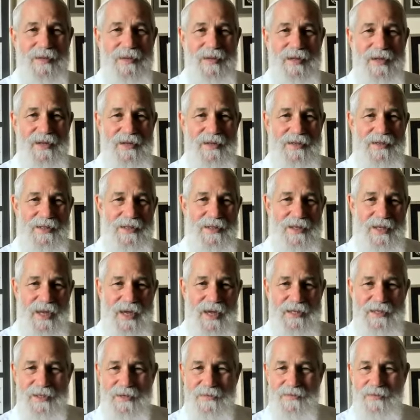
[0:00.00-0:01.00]
is the
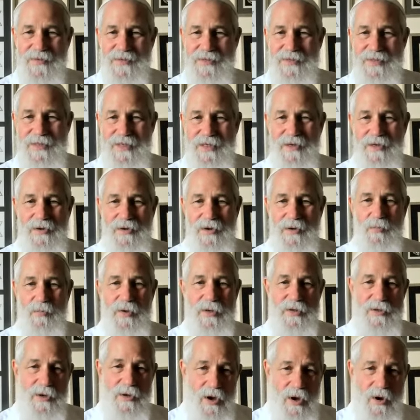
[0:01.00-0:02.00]
idea of a deer. And
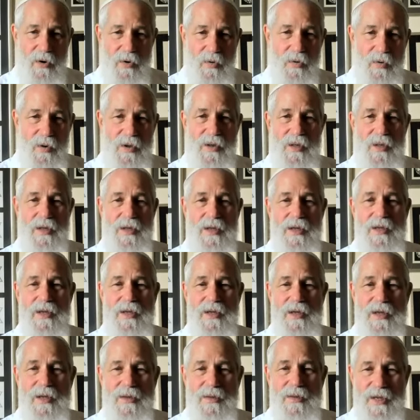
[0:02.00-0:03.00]
we know,
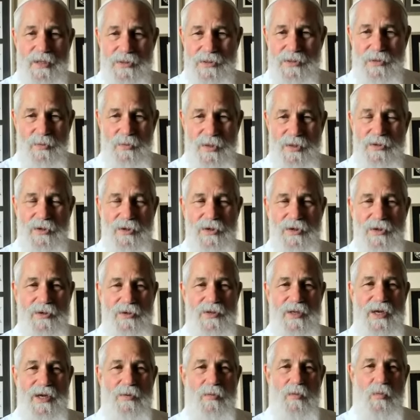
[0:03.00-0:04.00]
so we
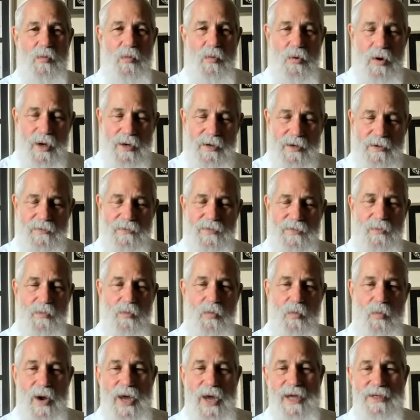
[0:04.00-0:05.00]
learned that one of the
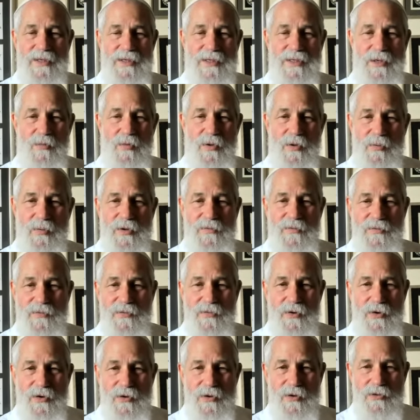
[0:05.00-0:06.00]
ways that we
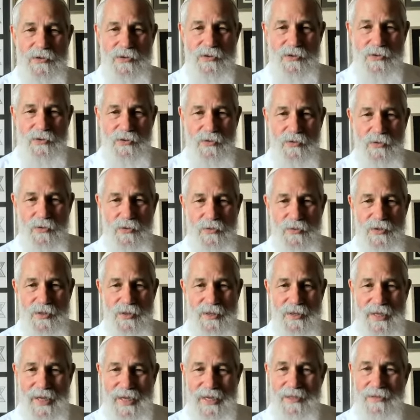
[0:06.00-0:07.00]
refer to the
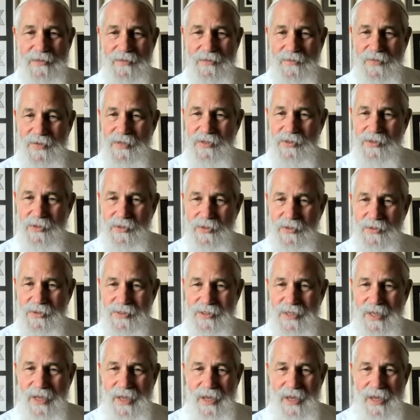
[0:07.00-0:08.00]
land of Israel
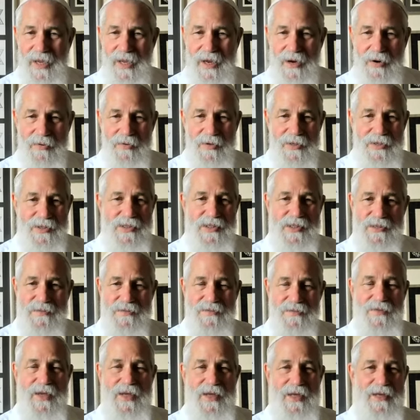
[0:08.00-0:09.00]
is Eretz
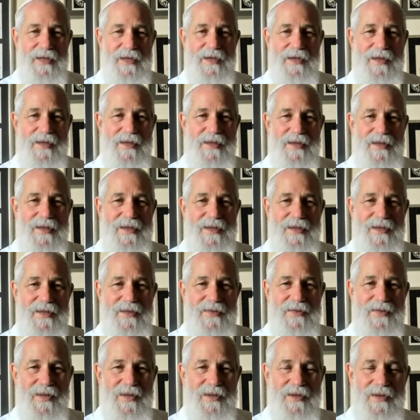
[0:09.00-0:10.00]
Tzvi,
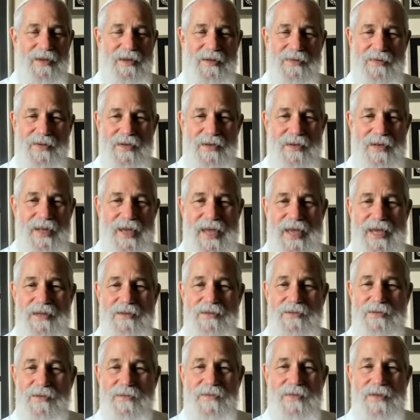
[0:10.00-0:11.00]
the
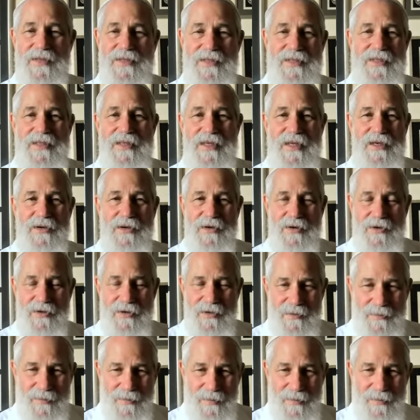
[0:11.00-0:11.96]
land of the deer.